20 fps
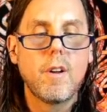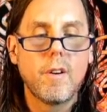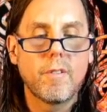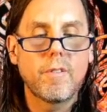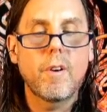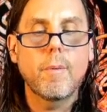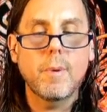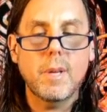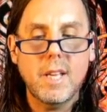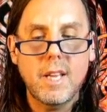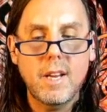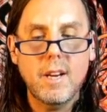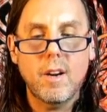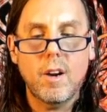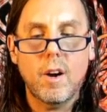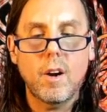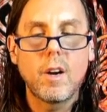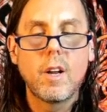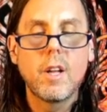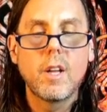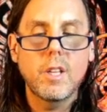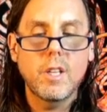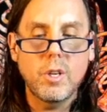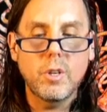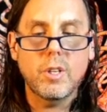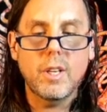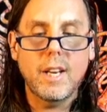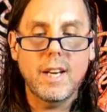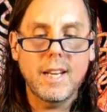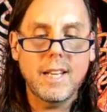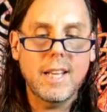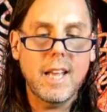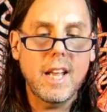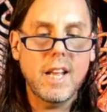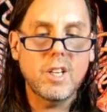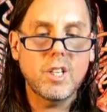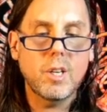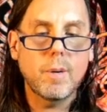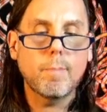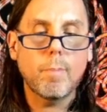From here, you can
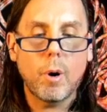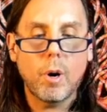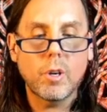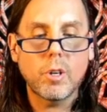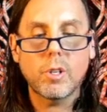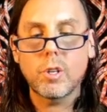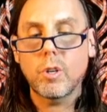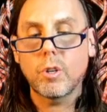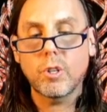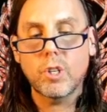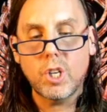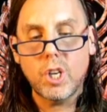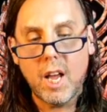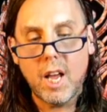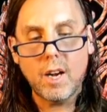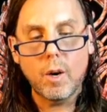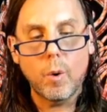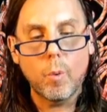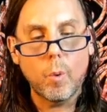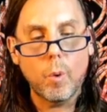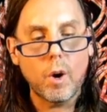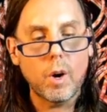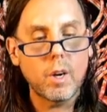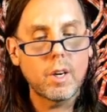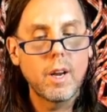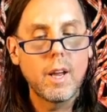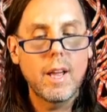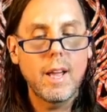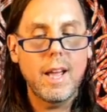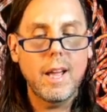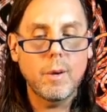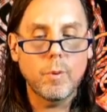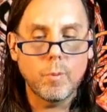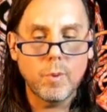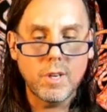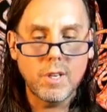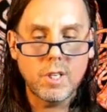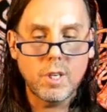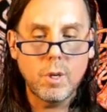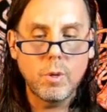engage in personal shadow work and
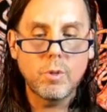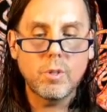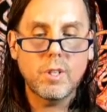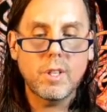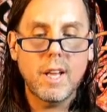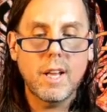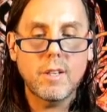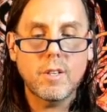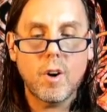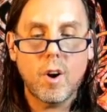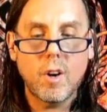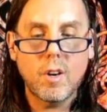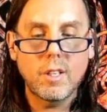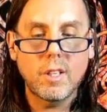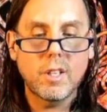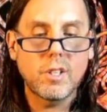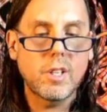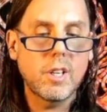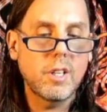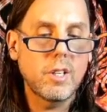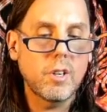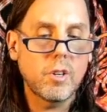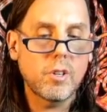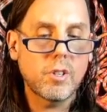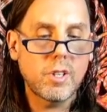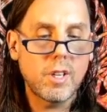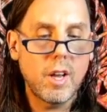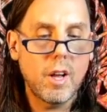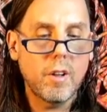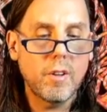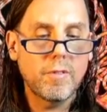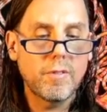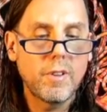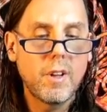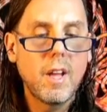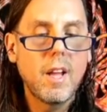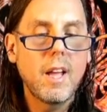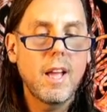reduce that darkness in yourself